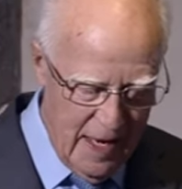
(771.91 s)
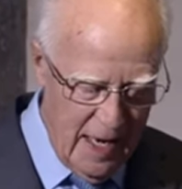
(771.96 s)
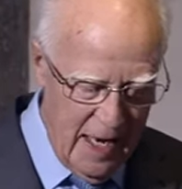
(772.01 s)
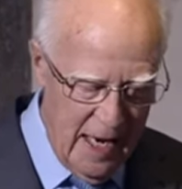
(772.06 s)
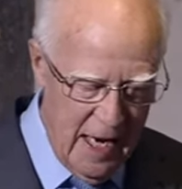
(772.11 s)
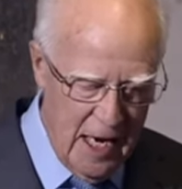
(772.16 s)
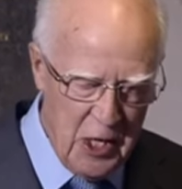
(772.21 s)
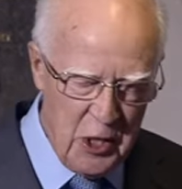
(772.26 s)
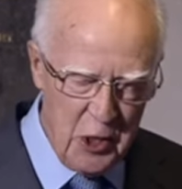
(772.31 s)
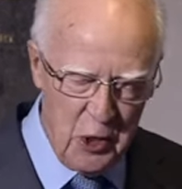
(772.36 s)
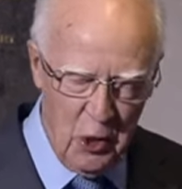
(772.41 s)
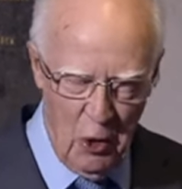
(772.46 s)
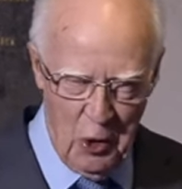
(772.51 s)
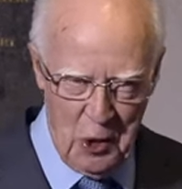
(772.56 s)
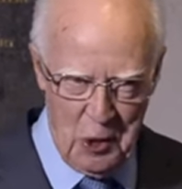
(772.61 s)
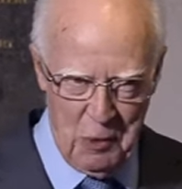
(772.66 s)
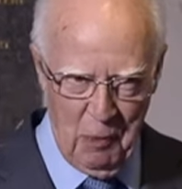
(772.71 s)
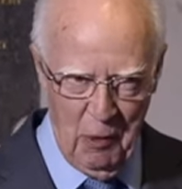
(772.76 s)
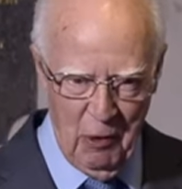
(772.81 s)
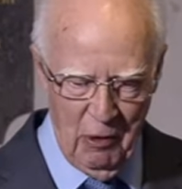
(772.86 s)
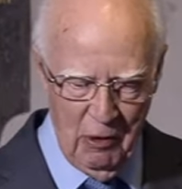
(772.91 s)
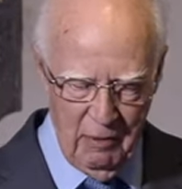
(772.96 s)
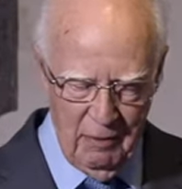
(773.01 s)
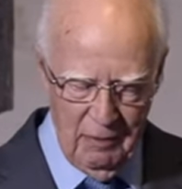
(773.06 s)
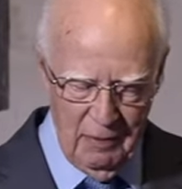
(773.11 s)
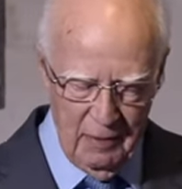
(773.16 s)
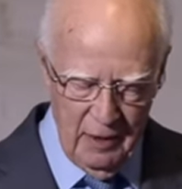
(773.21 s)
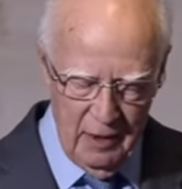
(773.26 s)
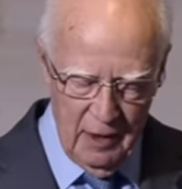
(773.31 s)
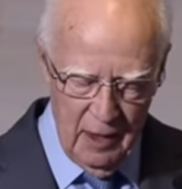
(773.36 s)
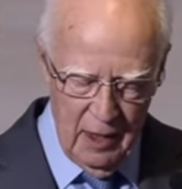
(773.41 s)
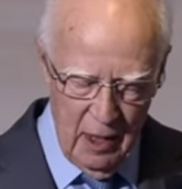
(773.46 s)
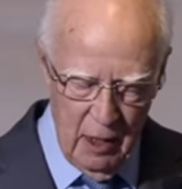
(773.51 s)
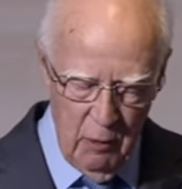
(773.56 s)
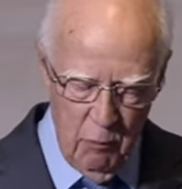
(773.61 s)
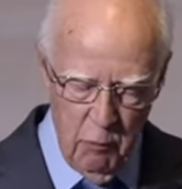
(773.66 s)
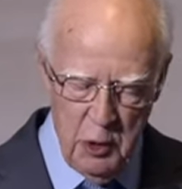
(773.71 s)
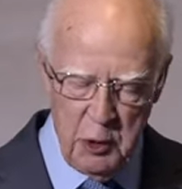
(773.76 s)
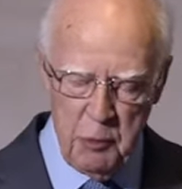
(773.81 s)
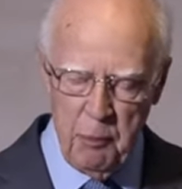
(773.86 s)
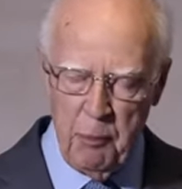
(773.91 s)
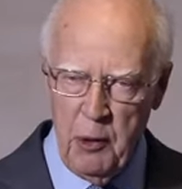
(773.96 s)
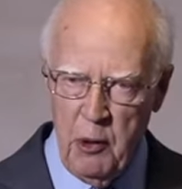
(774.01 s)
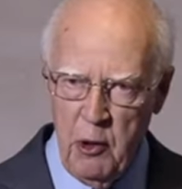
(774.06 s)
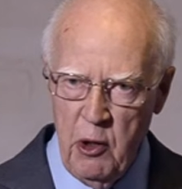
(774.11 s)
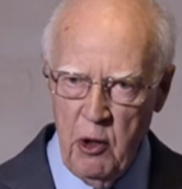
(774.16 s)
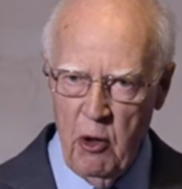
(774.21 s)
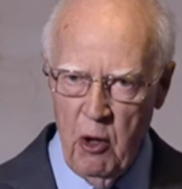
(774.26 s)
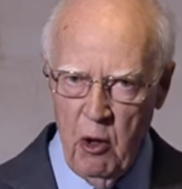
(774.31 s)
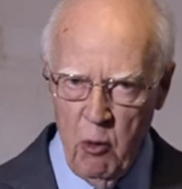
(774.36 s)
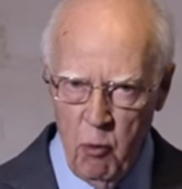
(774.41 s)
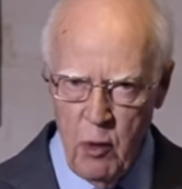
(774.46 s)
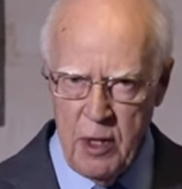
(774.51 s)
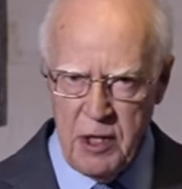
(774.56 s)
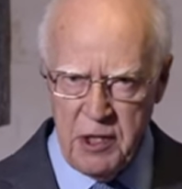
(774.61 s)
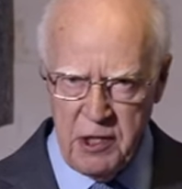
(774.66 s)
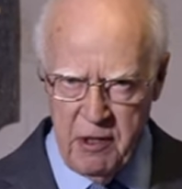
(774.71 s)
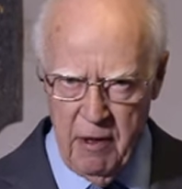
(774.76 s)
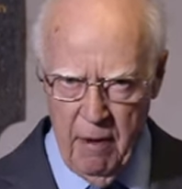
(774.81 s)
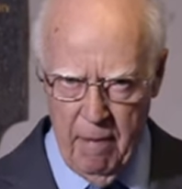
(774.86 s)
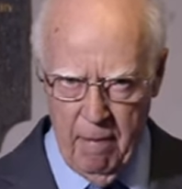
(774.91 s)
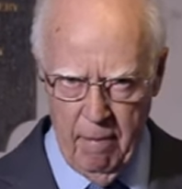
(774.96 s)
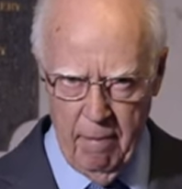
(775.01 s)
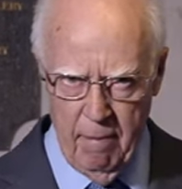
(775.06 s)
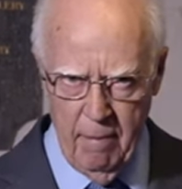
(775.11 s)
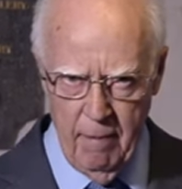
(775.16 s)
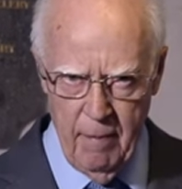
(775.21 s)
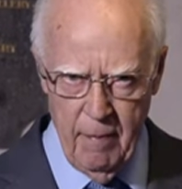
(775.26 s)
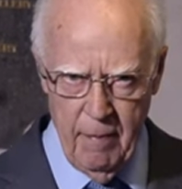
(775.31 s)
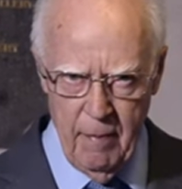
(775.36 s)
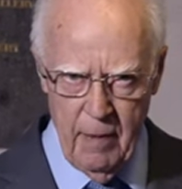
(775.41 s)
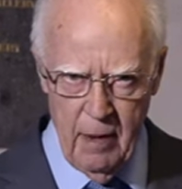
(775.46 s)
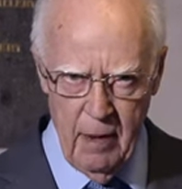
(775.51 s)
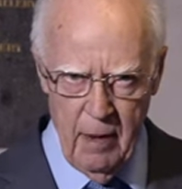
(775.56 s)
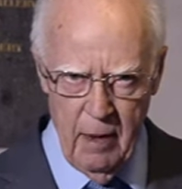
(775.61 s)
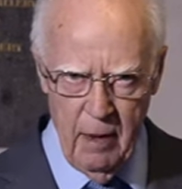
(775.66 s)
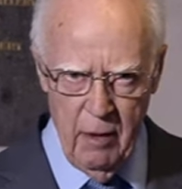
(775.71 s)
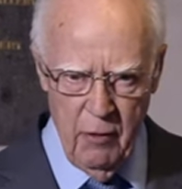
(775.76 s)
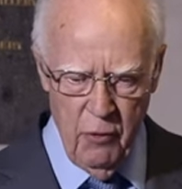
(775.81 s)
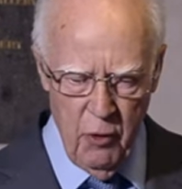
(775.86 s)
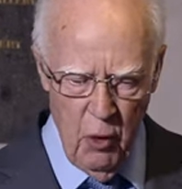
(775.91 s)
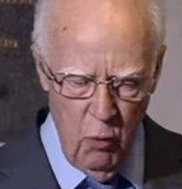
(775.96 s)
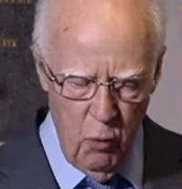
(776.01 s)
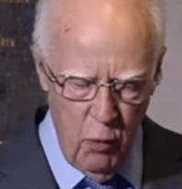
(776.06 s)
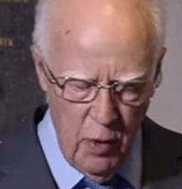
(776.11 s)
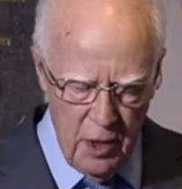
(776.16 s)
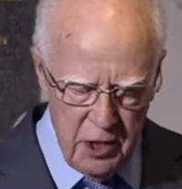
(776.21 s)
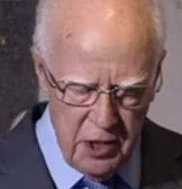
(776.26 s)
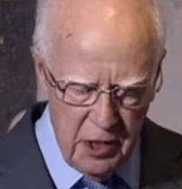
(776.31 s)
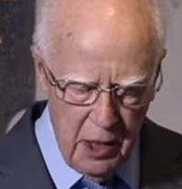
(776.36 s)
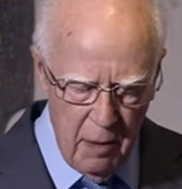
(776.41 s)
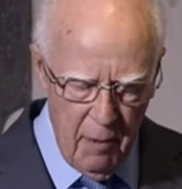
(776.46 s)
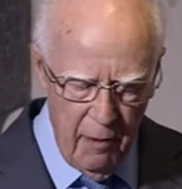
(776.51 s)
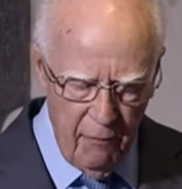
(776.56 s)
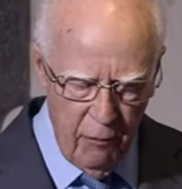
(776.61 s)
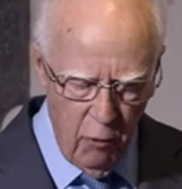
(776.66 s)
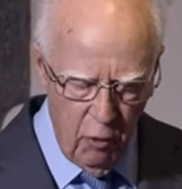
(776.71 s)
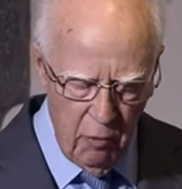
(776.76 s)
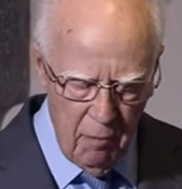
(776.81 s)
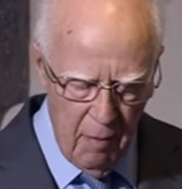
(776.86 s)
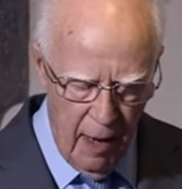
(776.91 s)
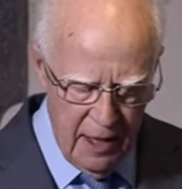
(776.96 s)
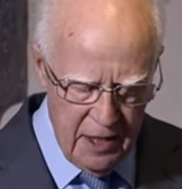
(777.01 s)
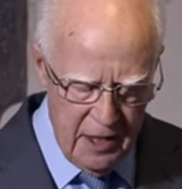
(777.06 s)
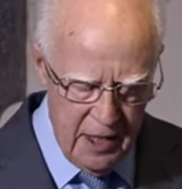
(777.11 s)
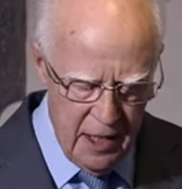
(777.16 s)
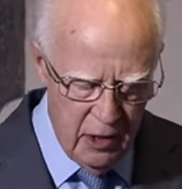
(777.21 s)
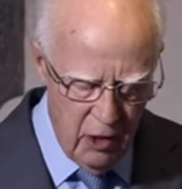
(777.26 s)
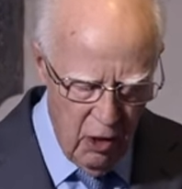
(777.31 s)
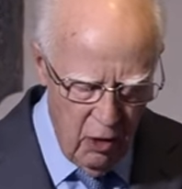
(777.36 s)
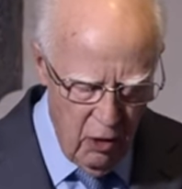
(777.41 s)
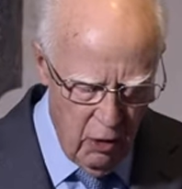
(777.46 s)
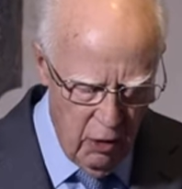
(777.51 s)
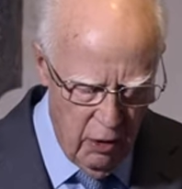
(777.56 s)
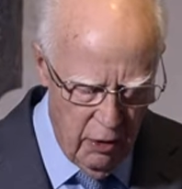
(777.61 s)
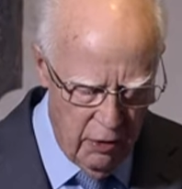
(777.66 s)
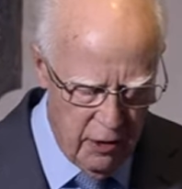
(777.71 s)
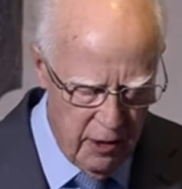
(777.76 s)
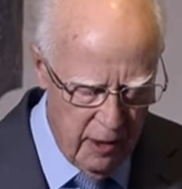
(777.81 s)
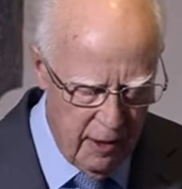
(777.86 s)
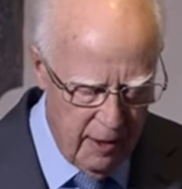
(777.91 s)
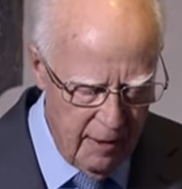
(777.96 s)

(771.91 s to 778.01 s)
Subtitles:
His gospel was pure wisdom, the wisdom of Almighty God.